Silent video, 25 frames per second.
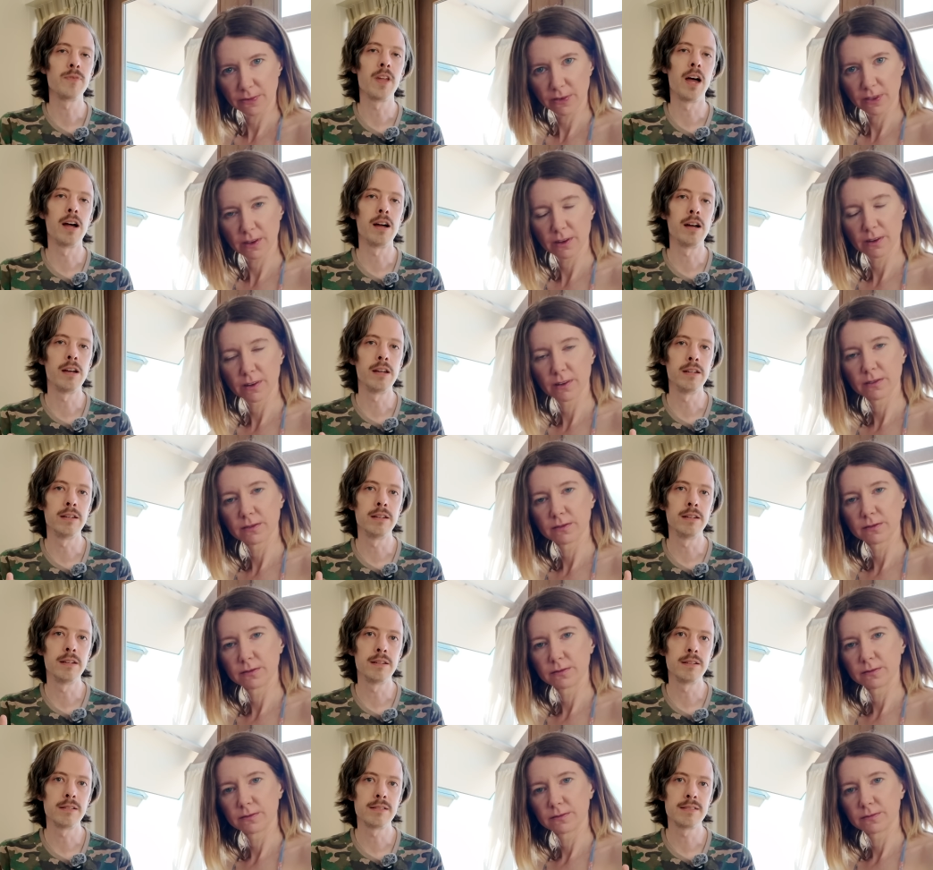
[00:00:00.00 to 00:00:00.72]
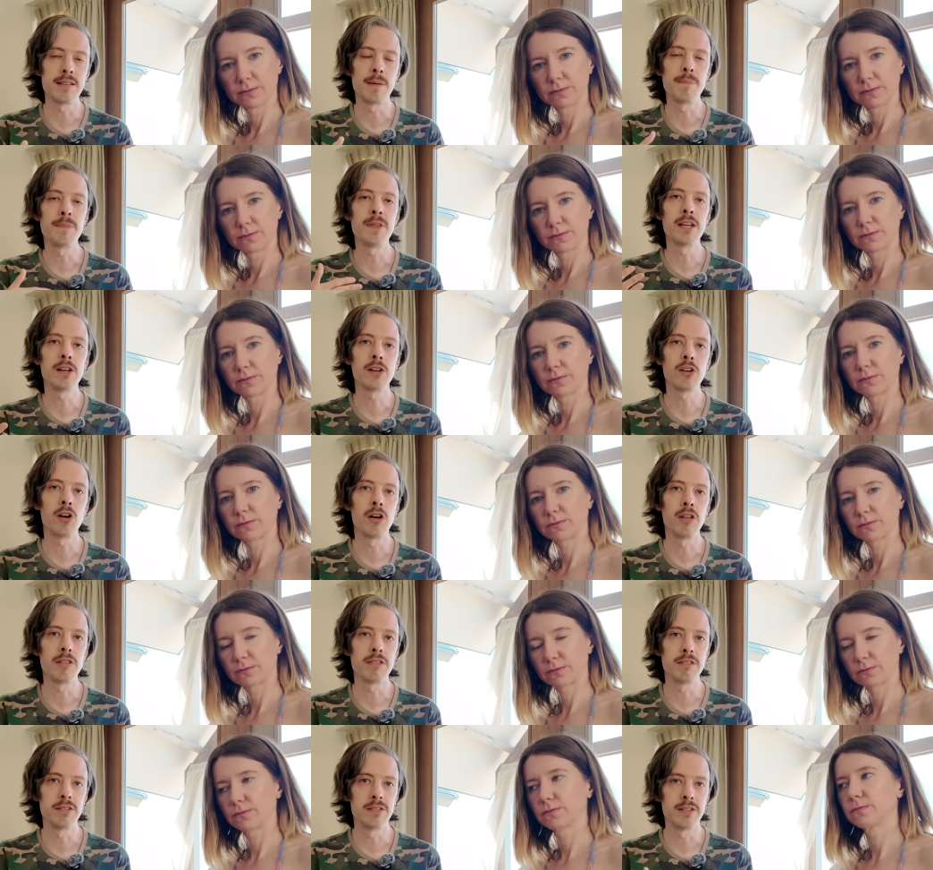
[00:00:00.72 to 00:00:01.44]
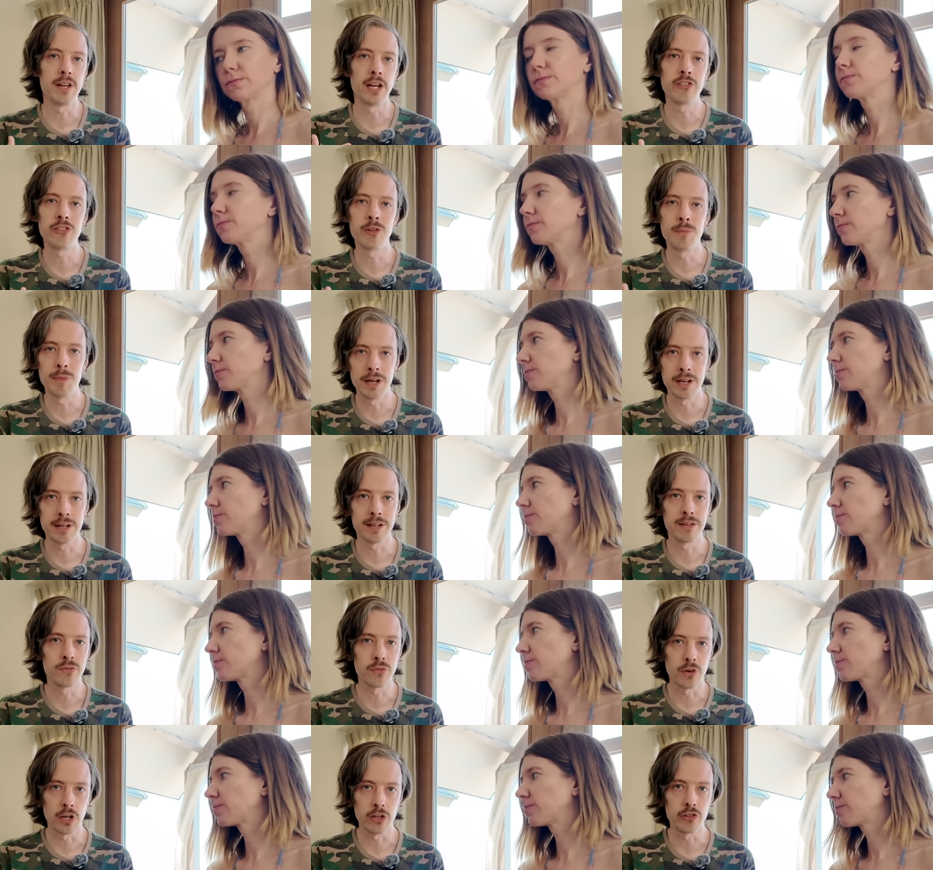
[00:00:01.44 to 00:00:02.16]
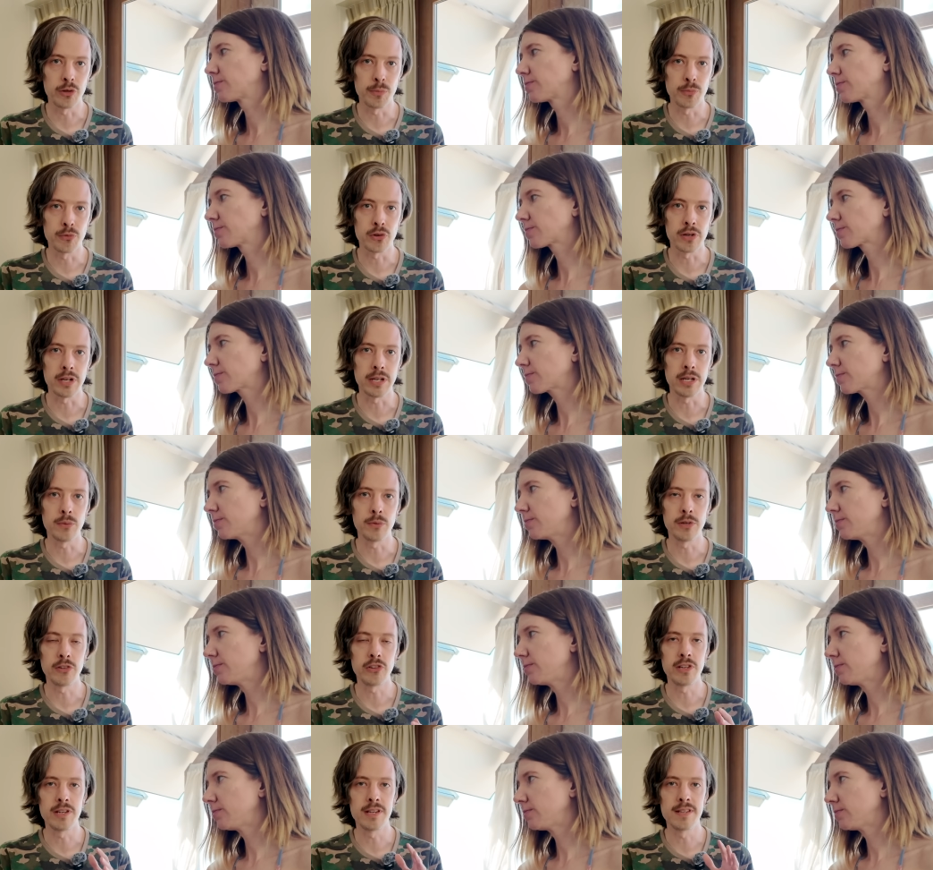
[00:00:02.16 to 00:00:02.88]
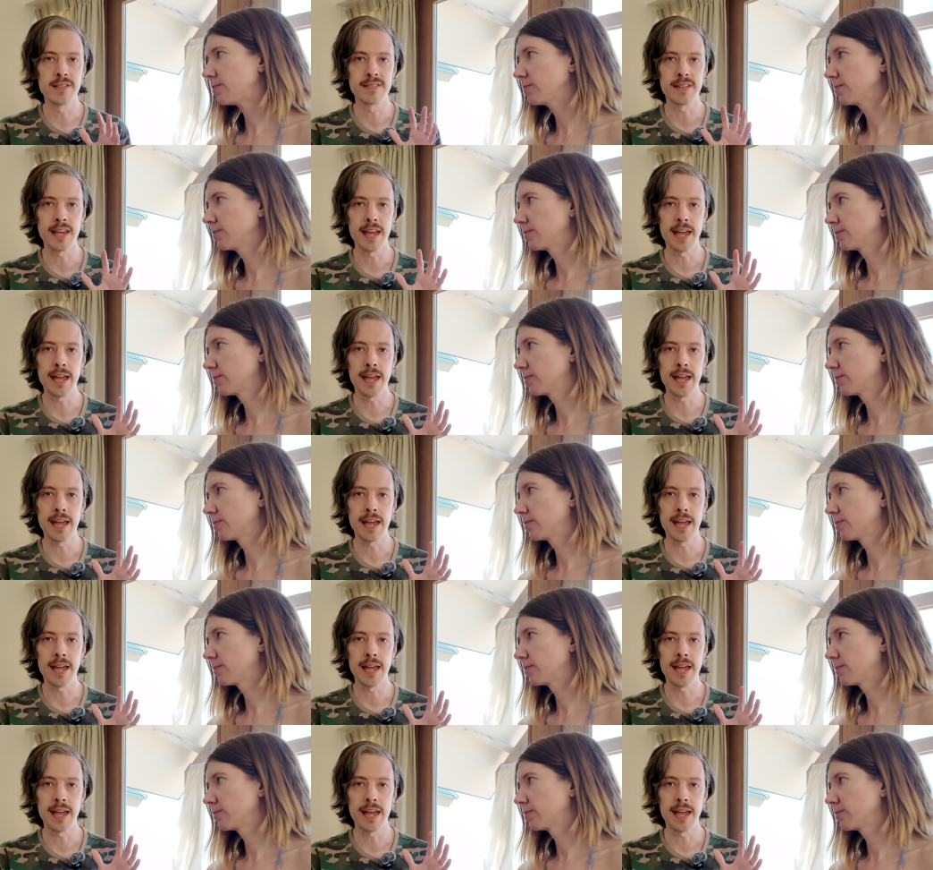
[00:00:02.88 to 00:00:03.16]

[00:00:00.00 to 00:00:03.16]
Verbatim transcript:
Speaker 1: on something called the Dutch-American Friendship Treaty, which is